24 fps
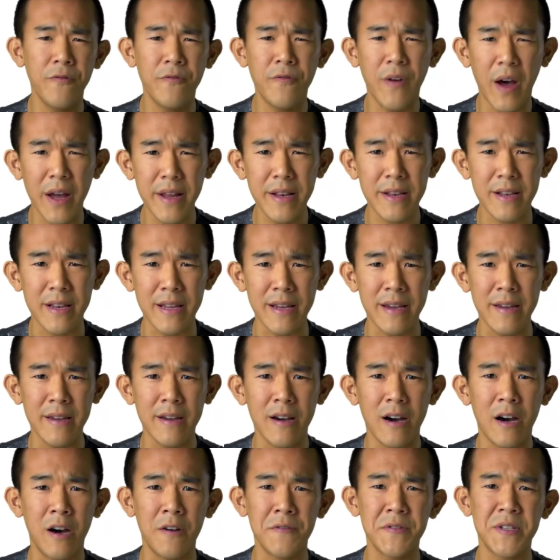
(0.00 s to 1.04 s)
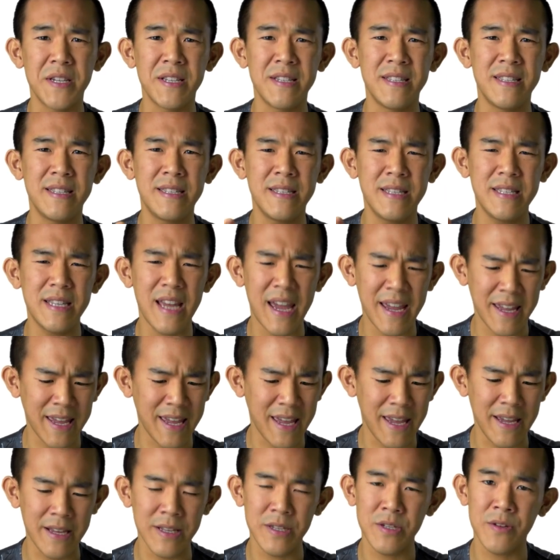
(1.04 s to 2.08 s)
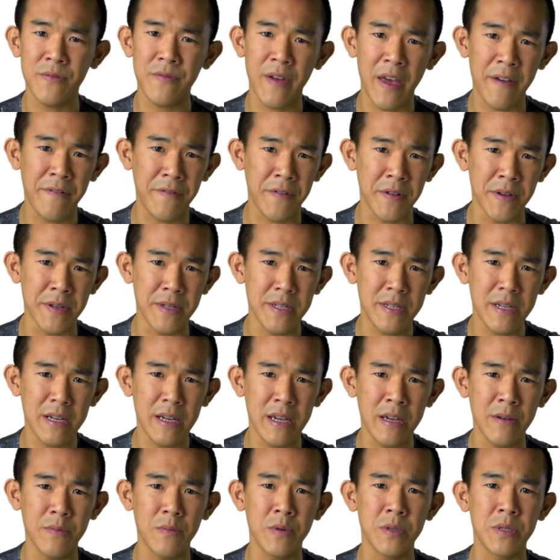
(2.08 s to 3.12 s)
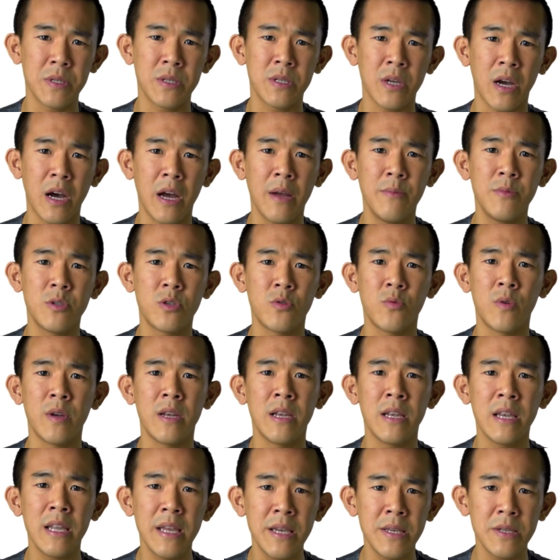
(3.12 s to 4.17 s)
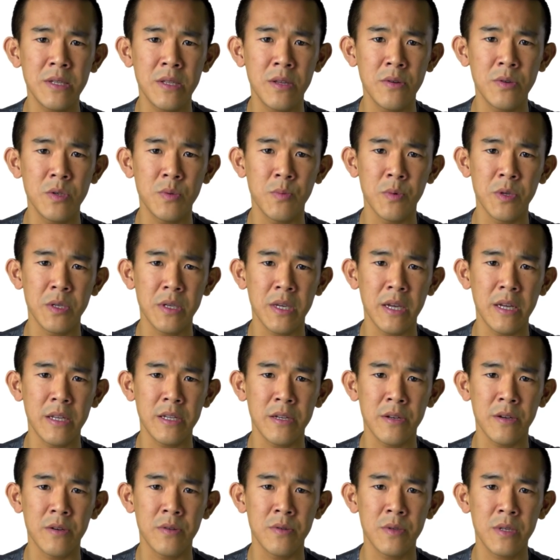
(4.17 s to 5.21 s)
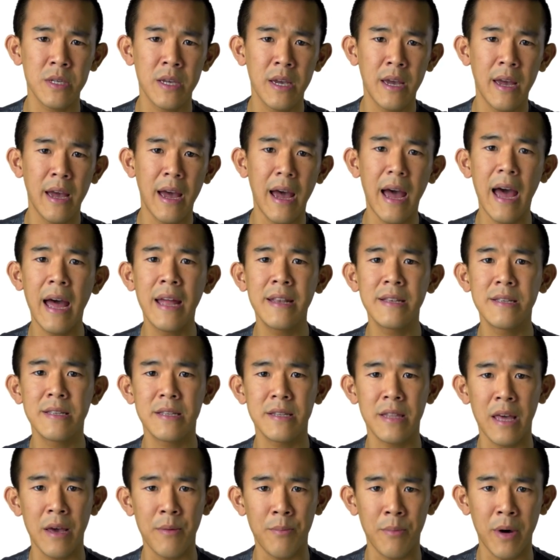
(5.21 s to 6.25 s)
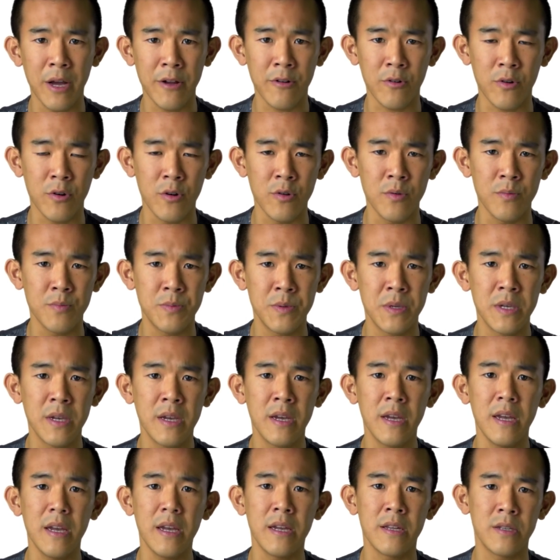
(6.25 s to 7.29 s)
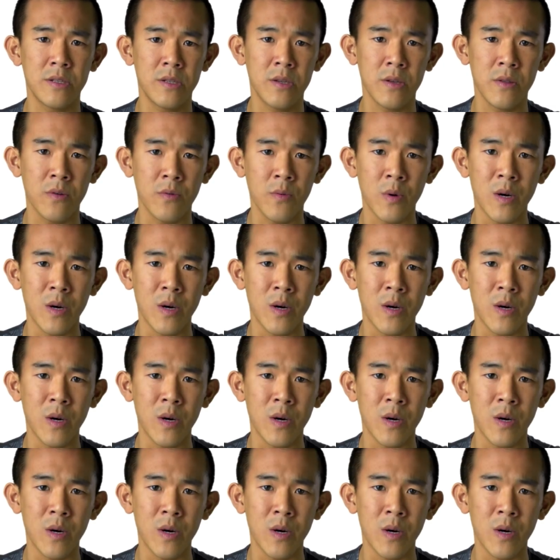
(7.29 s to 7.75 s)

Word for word: Finally, after decades of effort, it was time to release those mosquitoes and their microbes into the